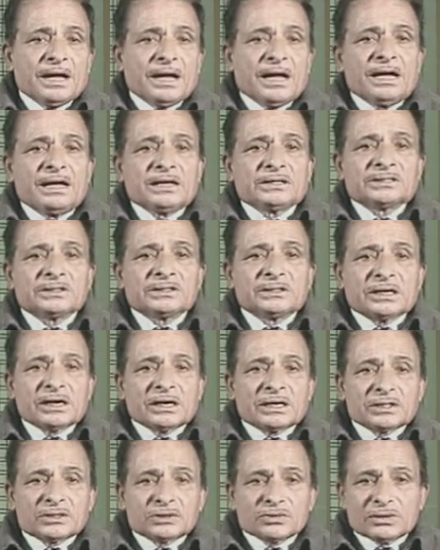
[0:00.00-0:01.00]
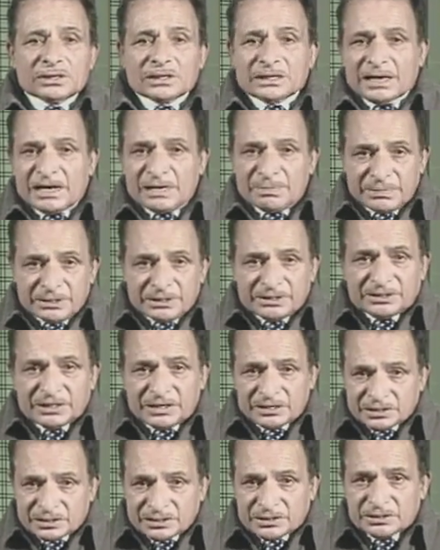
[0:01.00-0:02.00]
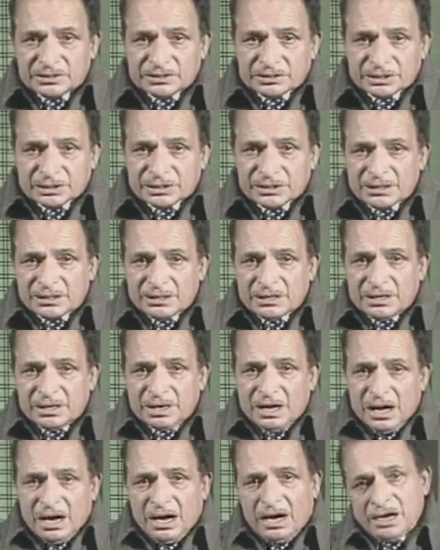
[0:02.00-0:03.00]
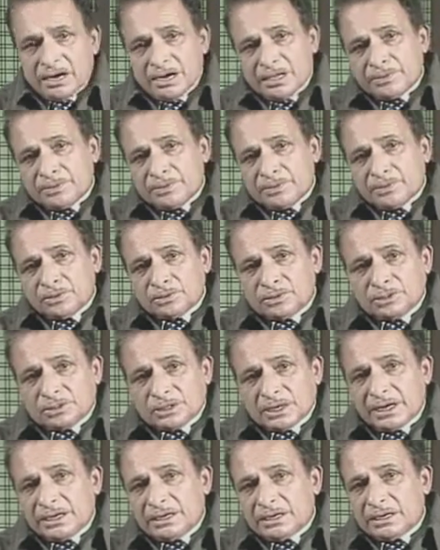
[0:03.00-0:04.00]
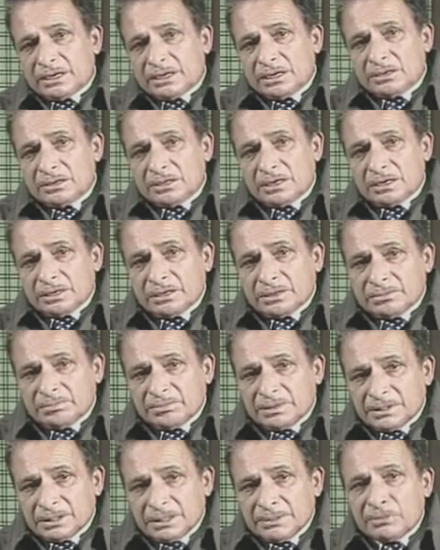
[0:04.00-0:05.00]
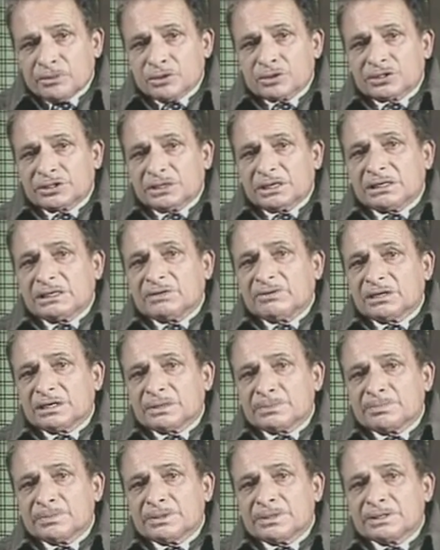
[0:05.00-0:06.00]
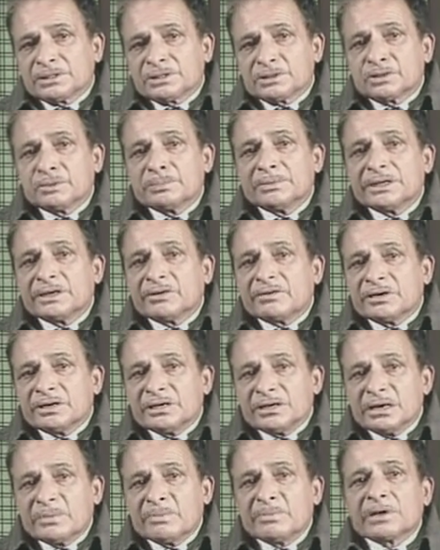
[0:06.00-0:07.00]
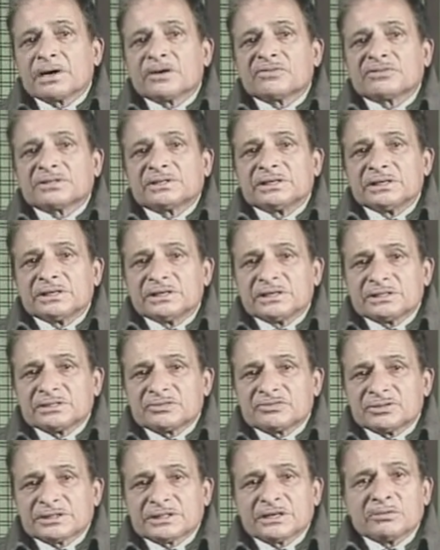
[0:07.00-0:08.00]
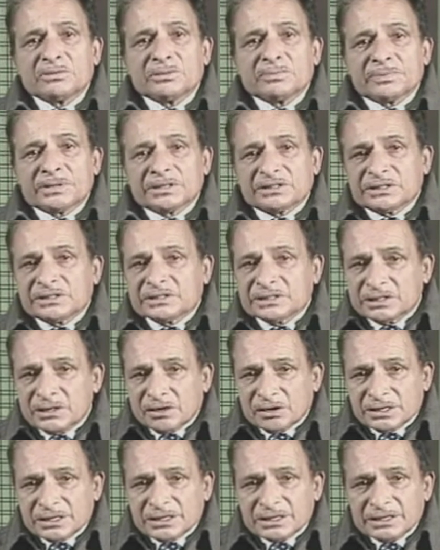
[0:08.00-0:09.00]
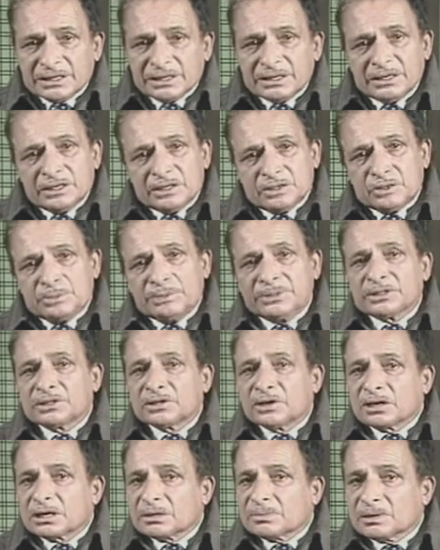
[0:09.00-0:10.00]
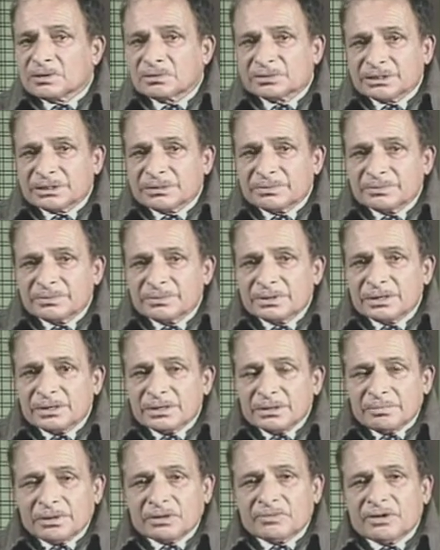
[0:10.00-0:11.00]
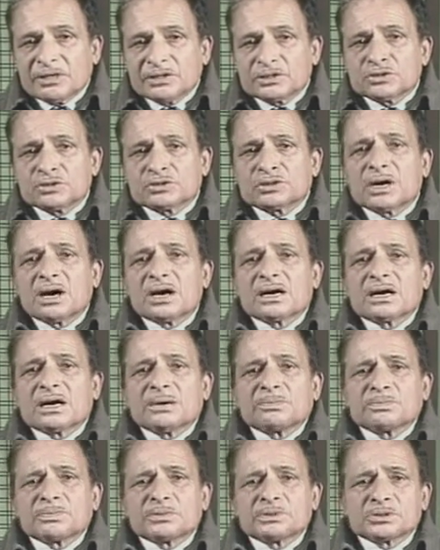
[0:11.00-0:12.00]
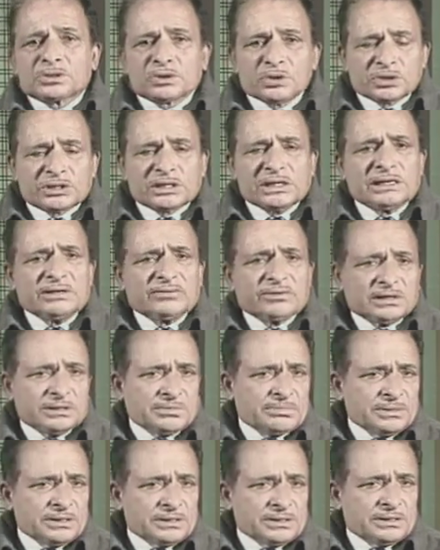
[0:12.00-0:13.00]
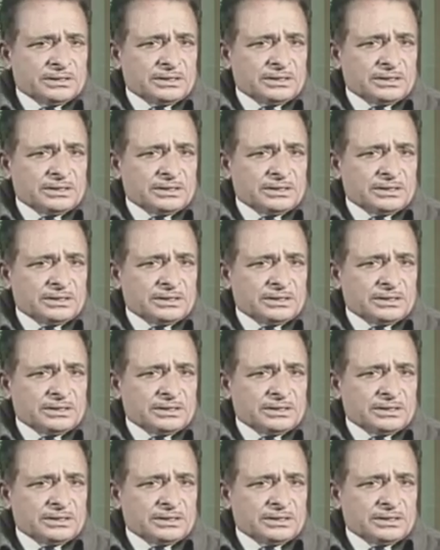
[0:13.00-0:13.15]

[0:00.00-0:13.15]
as intellectual can be tested, you see, or if you try emotional development, you may have a number of theories which have been presented already, you may talk about them. But once you talk of social development,